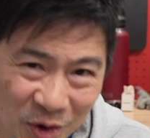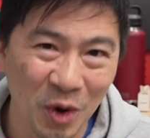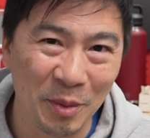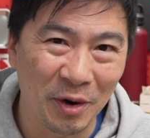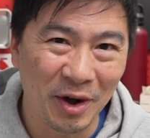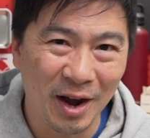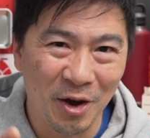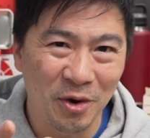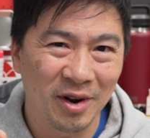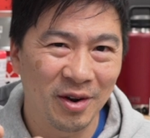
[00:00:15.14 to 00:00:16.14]
equipment right
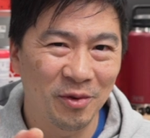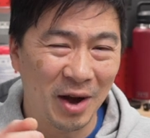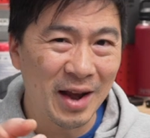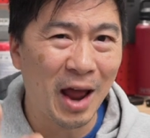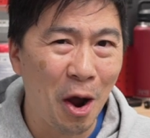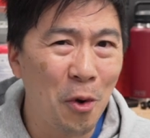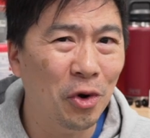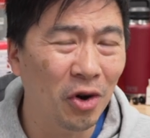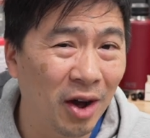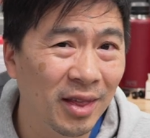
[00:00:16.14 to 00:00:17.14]
now. Right now
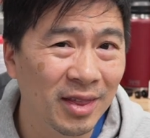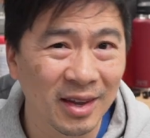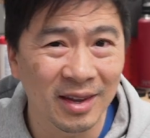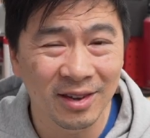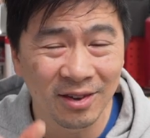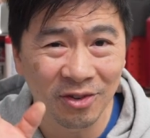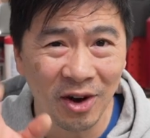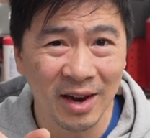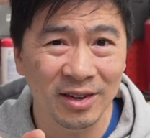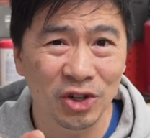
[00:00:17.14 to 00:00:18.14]
we're on the
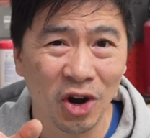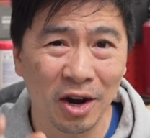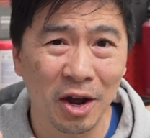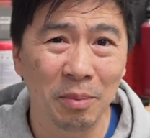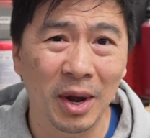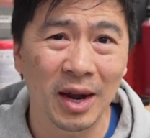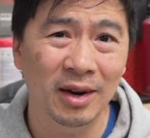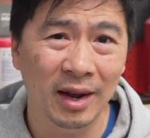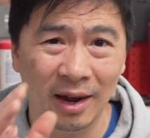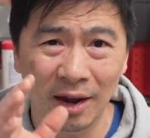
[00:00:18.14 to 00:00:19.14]
straight shotgun mic
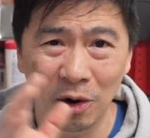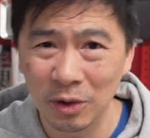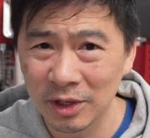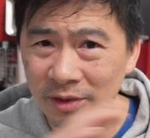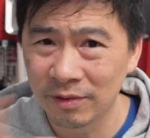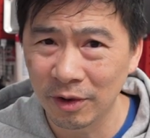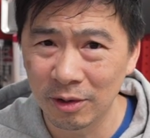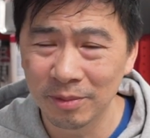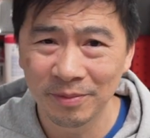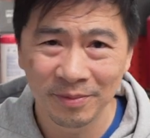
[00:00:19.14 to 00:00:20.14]
like I always
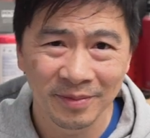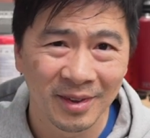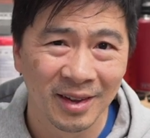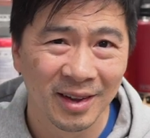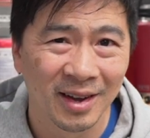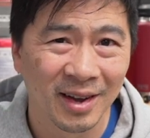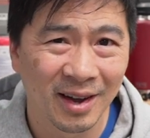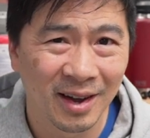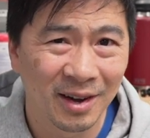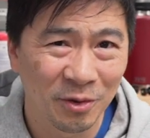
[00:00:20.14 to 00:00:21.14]
film.
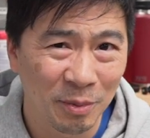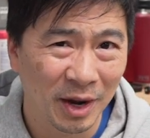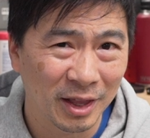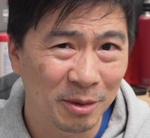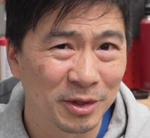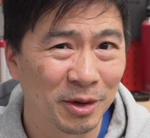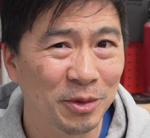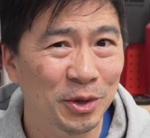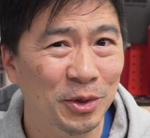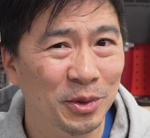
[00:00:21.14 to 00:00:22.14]
Uh, we picked up some
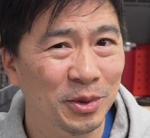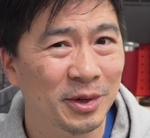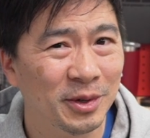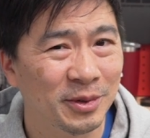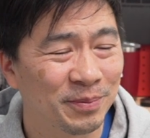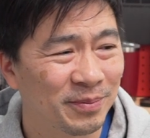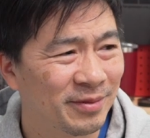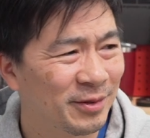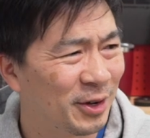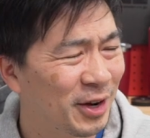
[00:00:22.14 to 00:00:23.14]
new,
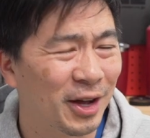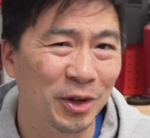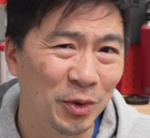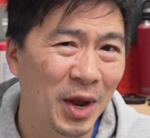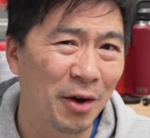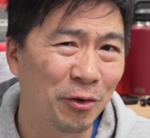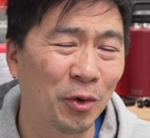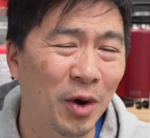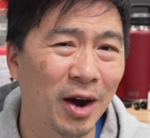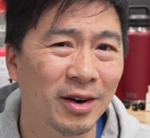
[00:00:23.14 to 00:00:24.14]
well not new, we had it for a
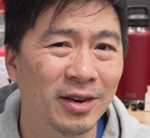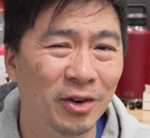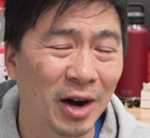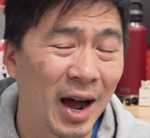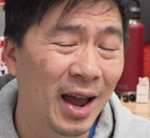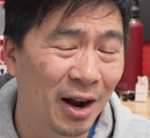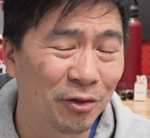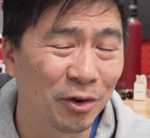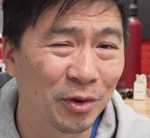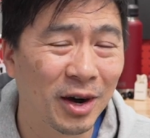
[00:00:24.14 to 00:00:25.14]
while, or I had it
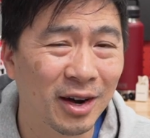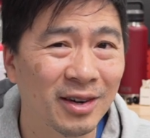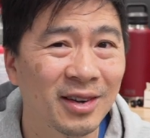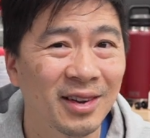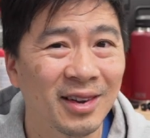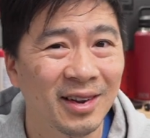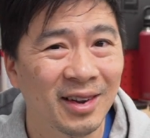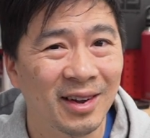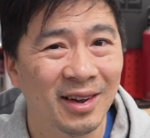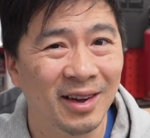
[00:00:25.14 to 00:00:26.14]
for a while.
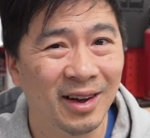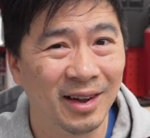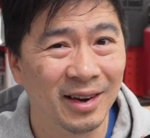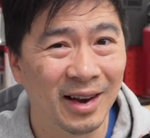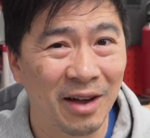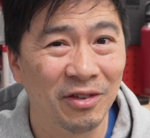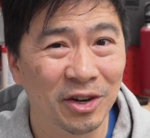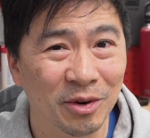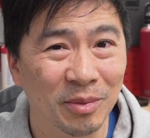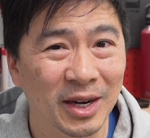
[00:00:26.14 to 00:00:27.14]
Uh,
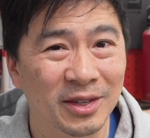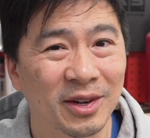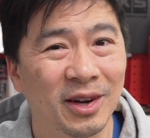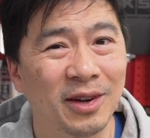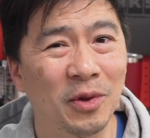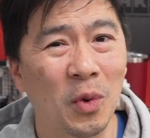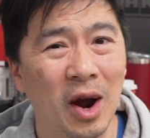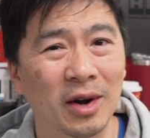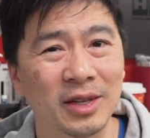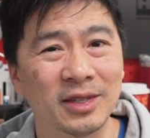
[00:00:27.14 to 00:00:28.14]
lavalier mics, uh, the
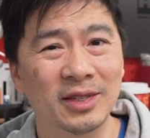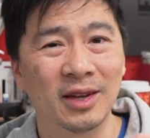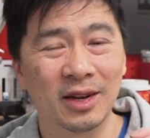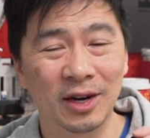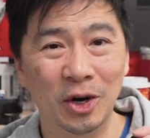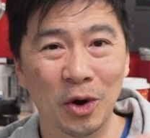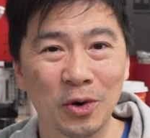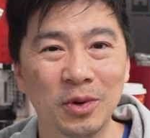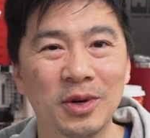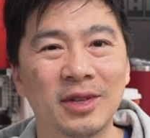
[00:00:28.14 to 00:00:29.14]
wireless
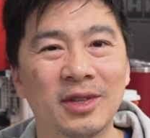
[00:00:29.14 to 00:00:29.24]
Go